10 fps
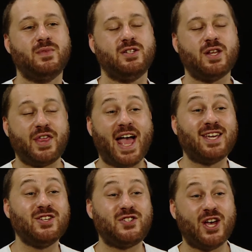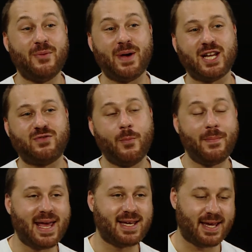So thank you so much for
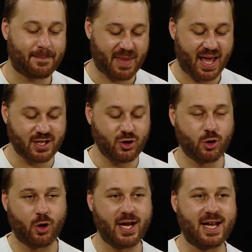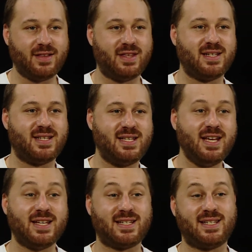making and enjoying this
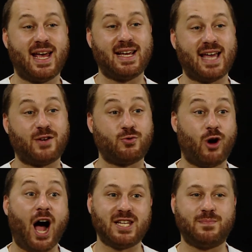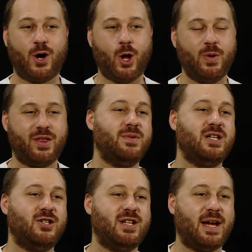seared steak and rice bowl with me
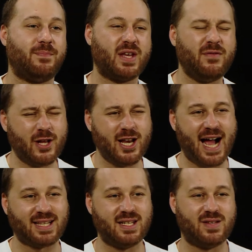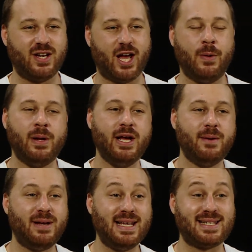today. If you like this video,
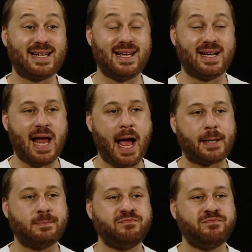please click like.